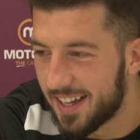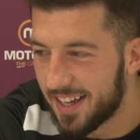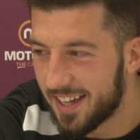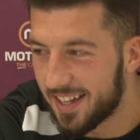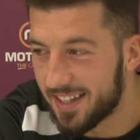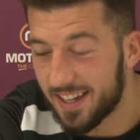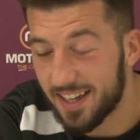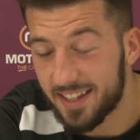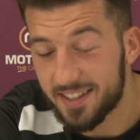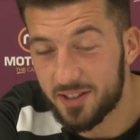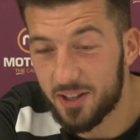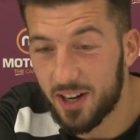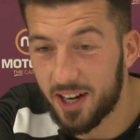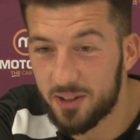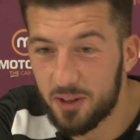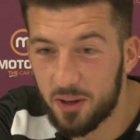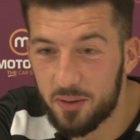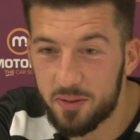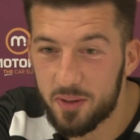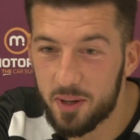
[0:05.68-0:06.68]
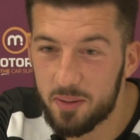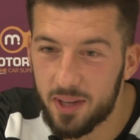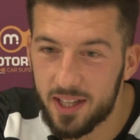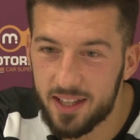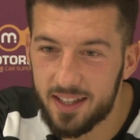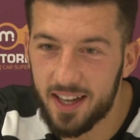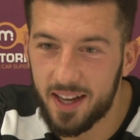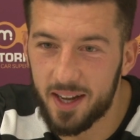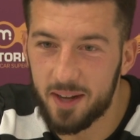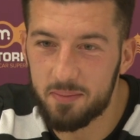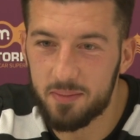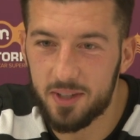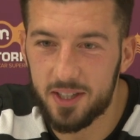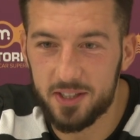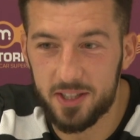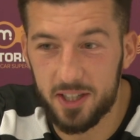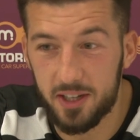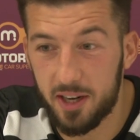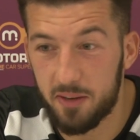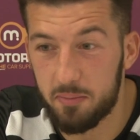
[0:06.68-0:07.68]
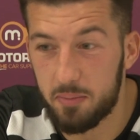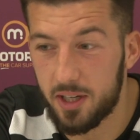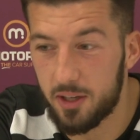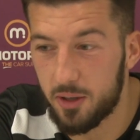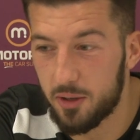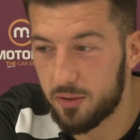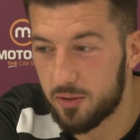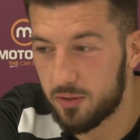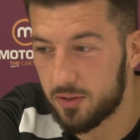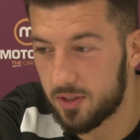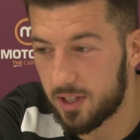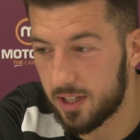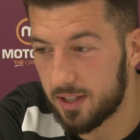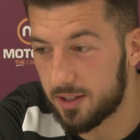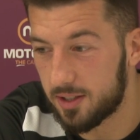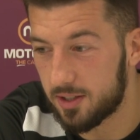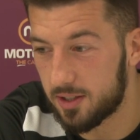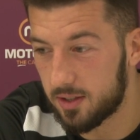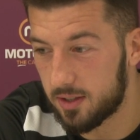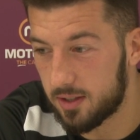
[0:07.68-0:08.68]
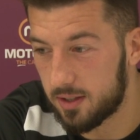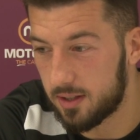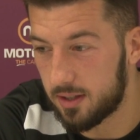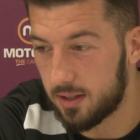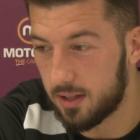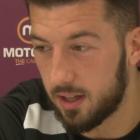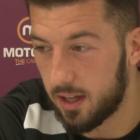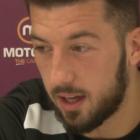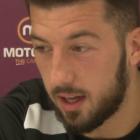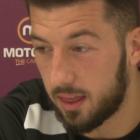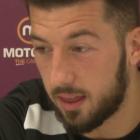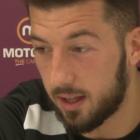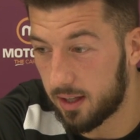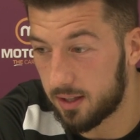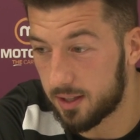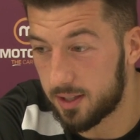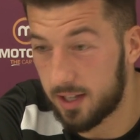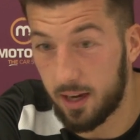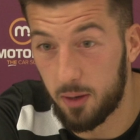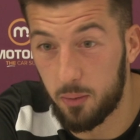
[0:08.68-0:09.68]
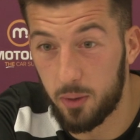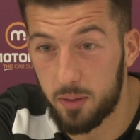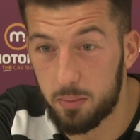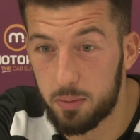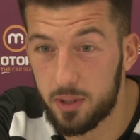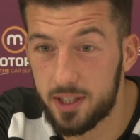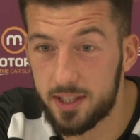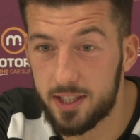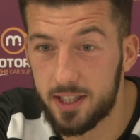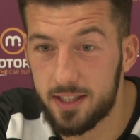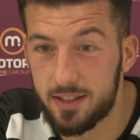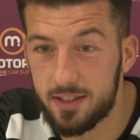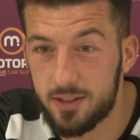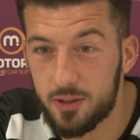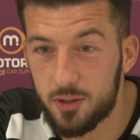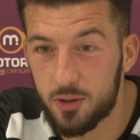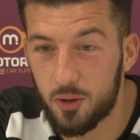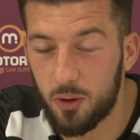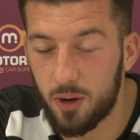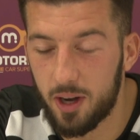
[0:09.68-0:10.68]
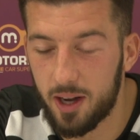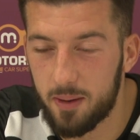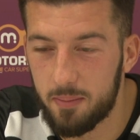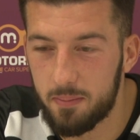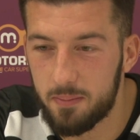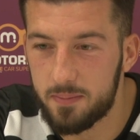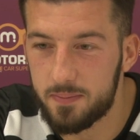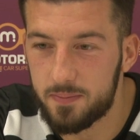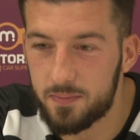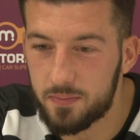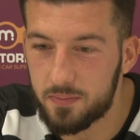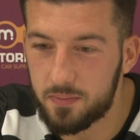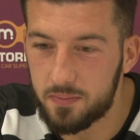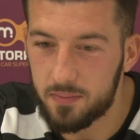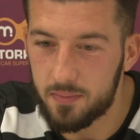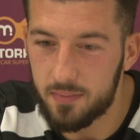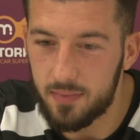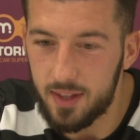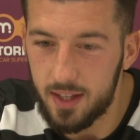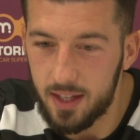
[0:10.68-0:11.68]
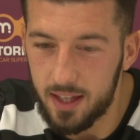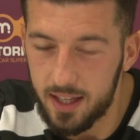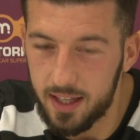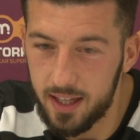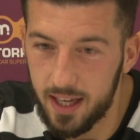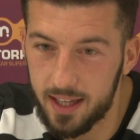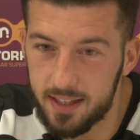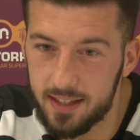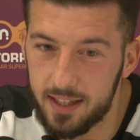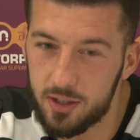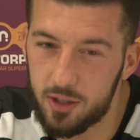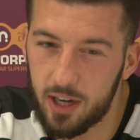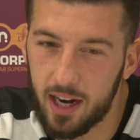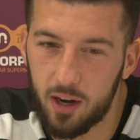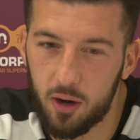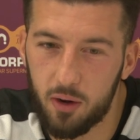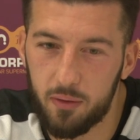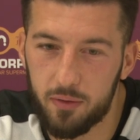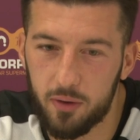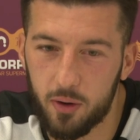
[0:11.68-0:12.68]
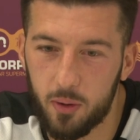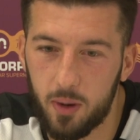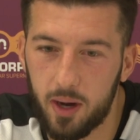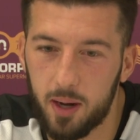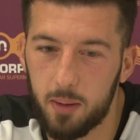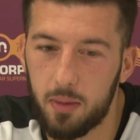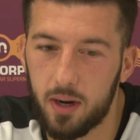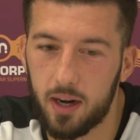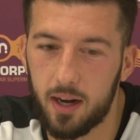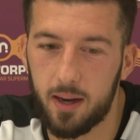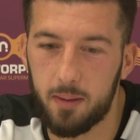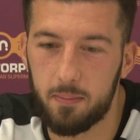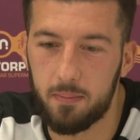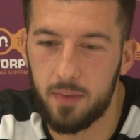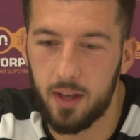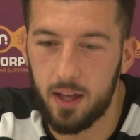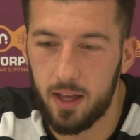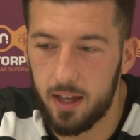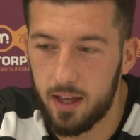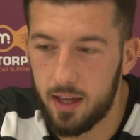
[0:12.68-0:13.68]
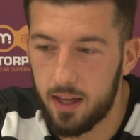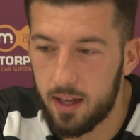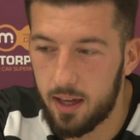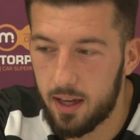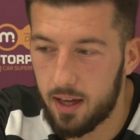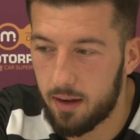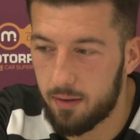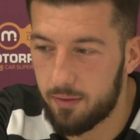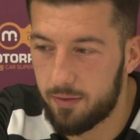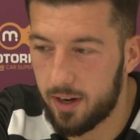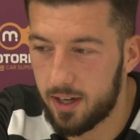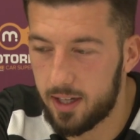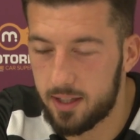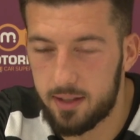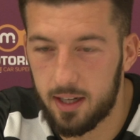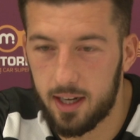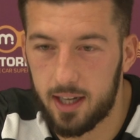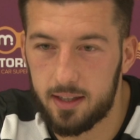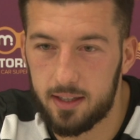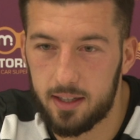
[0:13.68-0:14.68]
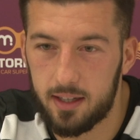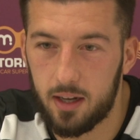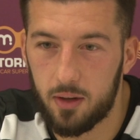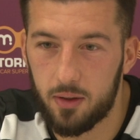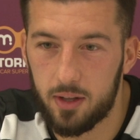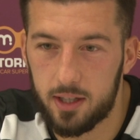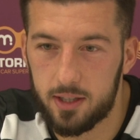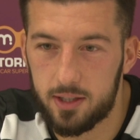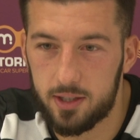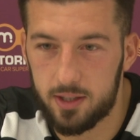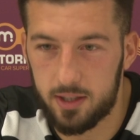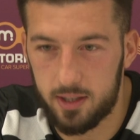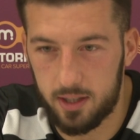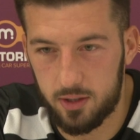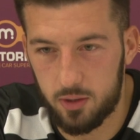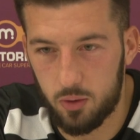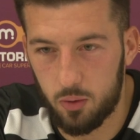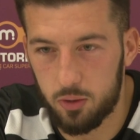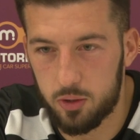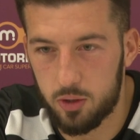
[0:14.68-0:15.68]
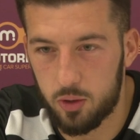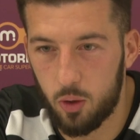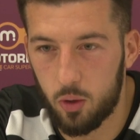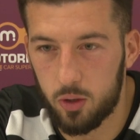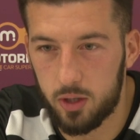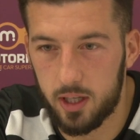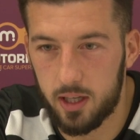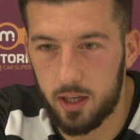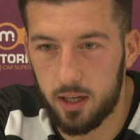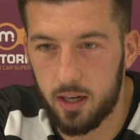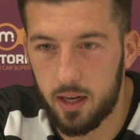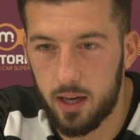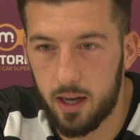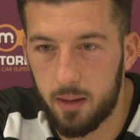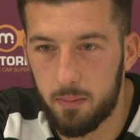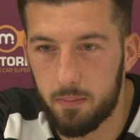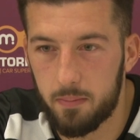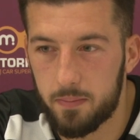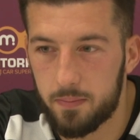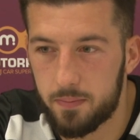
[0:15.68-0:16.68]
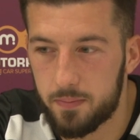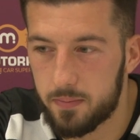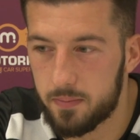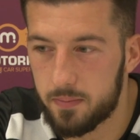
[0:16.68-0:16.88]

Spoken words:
it has dragged on for a bit, considering I've been here since, I think, the second week of pre-season. So, yeah, it did drag on for a while, but I'm finally delighted now that it's all sorted and,